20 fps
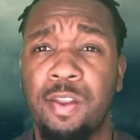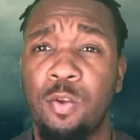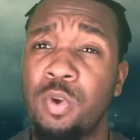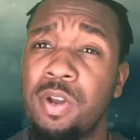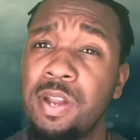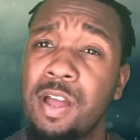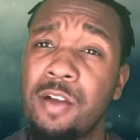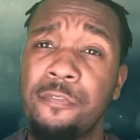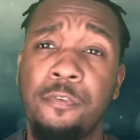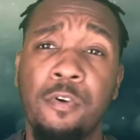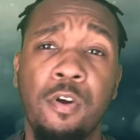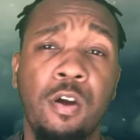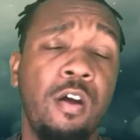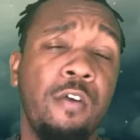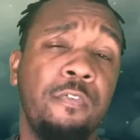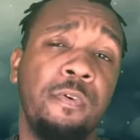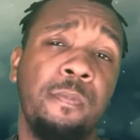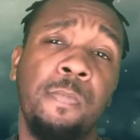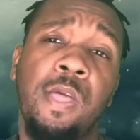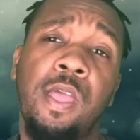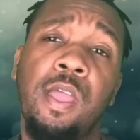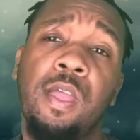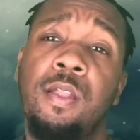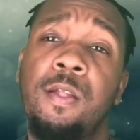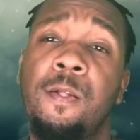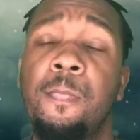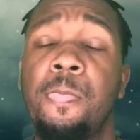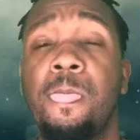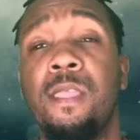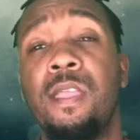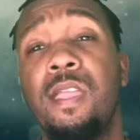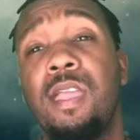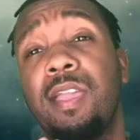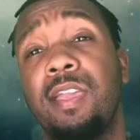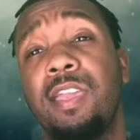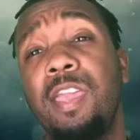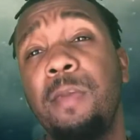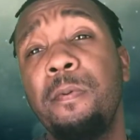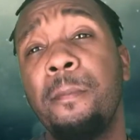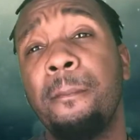We're not far off from that. And
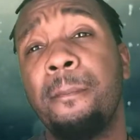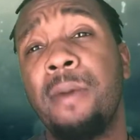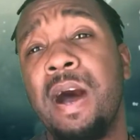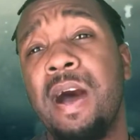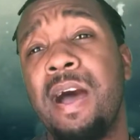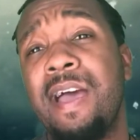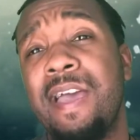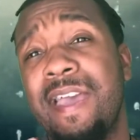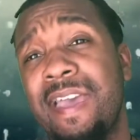keep in mind,